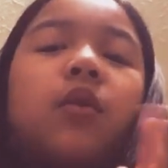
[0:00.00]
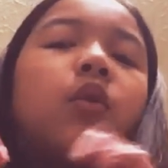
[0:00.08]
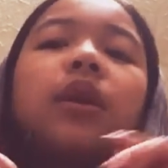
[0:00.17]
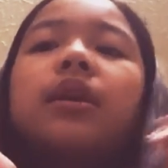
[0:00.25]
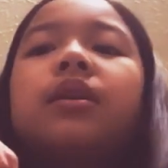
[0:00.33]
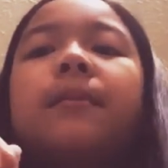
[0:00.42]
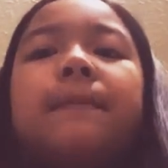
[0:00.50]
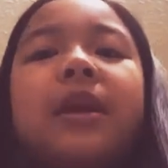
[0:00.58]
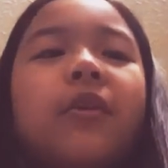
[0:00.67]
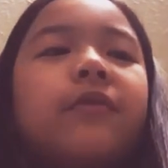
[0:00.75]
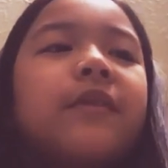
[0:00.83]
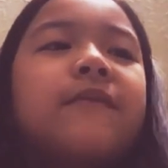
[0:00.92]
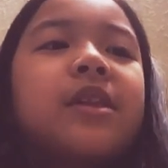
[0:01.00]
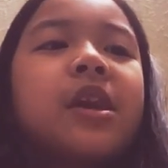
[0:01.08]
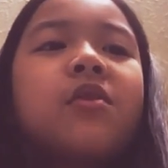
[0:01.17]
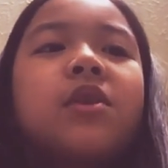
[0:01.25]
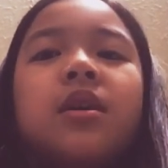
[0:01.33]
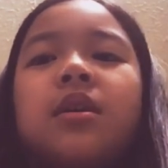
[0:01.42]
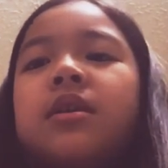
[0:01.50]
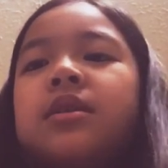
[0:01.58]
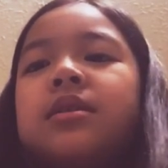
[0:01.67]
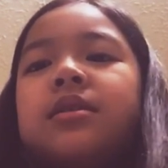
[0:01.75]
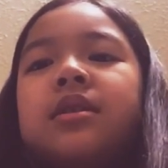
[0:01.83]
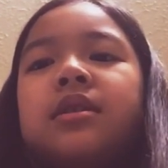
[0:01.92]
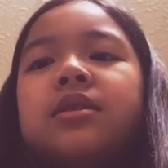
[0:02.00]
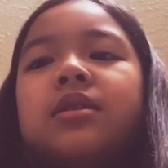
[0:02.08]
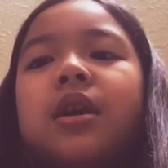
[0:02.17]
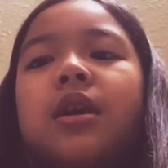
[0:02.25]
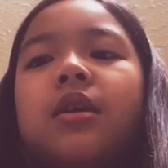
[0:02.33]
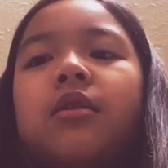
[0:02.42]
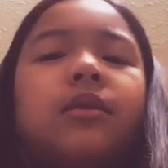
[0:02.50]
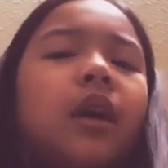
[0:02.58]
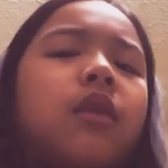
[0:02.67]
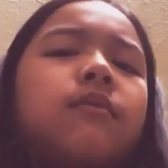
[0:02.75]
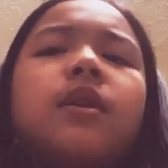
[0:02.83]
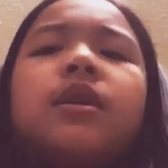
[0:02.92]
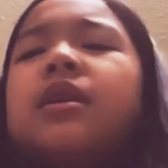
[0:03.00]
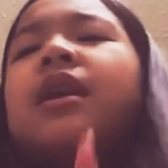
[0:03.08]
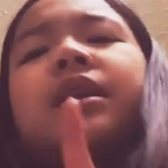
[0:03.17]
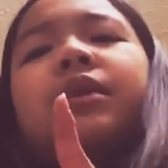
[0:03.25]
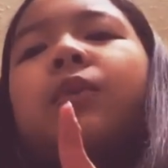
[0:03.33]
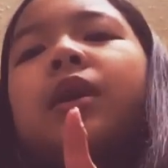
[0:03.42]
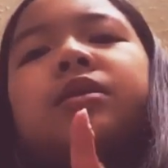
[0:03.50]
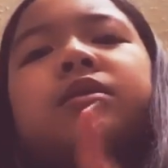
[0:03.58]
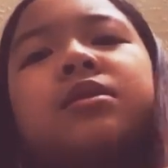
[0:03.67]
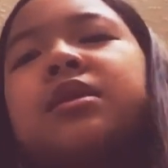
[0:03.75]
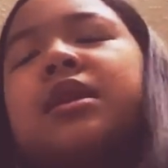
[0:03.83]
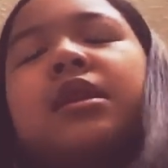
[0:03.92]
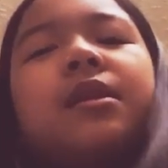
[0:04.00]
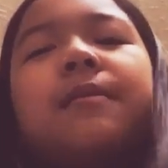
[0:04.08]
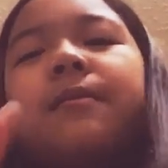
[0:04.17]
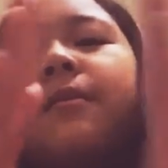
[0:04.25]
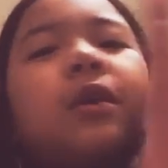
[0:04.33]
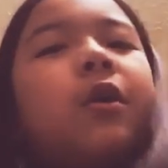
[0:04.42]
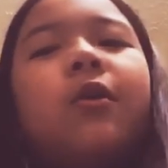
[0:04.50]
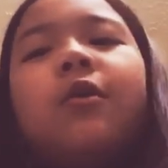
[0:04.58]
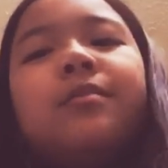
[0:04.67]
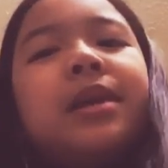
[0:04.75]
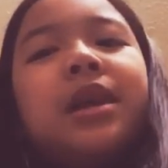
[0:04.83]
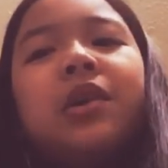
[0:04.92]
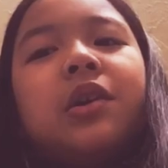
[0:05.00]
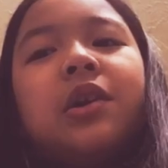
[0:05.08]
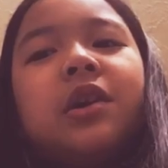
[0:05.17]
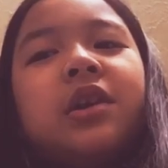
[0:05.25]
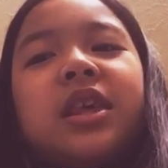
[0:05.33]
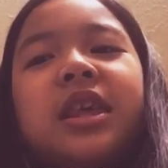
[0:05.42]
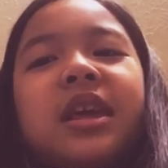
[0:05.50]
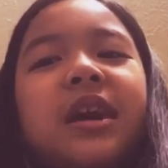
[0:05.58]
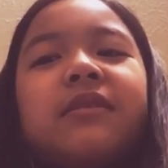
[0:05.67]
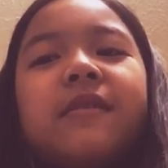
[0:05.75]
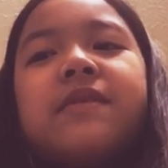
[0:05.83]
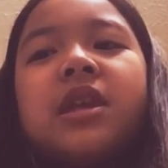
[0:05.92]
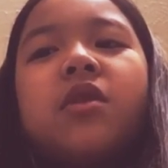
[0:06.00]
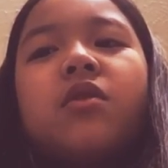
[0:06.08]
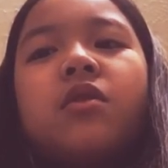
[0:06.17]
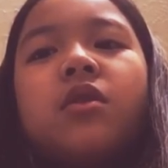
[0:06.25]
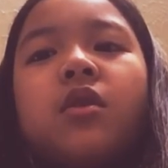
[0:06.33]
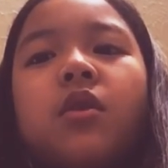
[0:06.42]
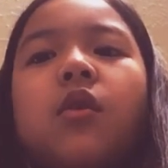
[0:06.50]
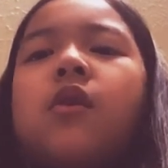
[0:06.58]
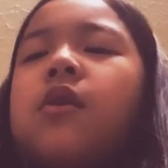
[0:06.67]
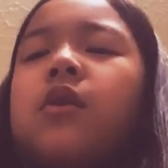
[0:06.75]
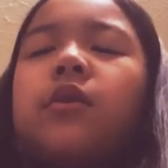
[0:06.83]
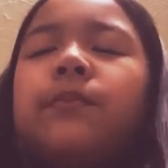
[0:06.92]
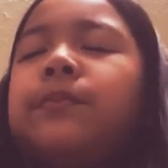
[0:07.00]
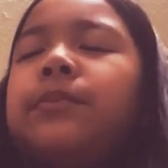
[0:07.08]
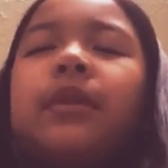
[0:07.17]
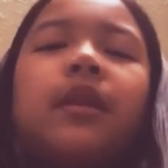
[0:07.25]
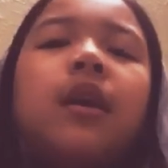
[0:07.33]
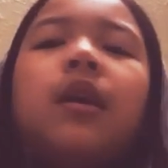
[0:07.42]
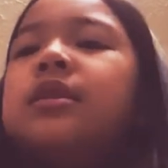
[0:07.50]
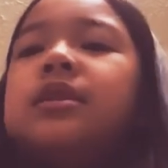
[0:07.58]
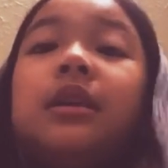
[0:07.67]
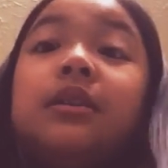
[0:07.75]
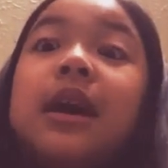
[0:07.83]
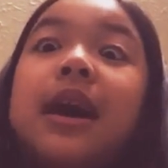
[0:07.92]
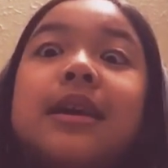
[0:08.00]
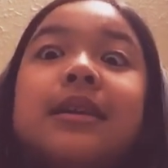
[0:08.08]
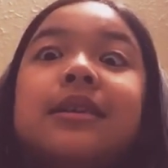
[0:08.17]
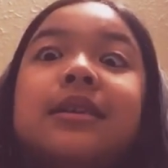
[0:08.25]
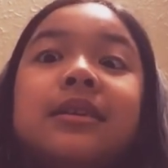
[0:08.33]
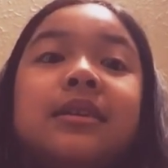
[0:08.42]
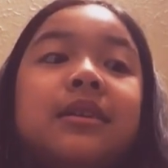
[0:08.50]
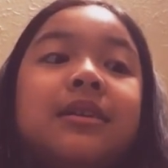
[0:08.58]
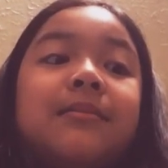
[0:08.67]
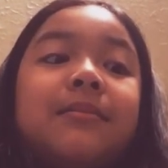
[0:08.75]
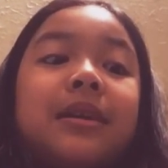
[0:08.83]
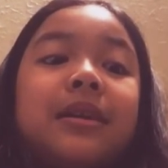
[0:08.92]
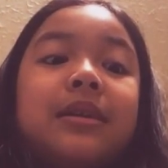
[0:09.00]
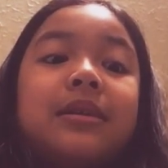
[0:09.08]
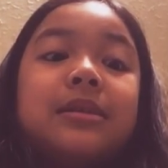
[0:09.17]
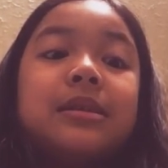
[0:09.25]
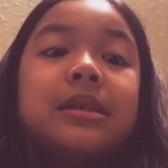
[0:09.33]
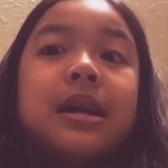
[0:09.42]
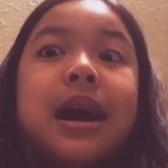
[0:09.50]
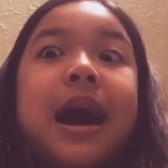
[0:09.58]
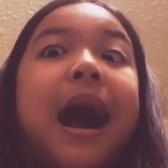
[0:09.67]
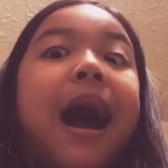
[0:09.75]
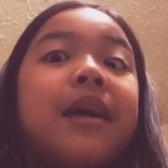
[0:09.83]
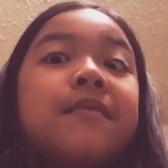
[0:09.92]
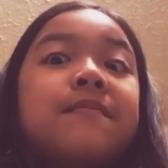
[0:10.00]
or in the middle of the video. So that you gotta watch in the whole middle of the video or until the end because I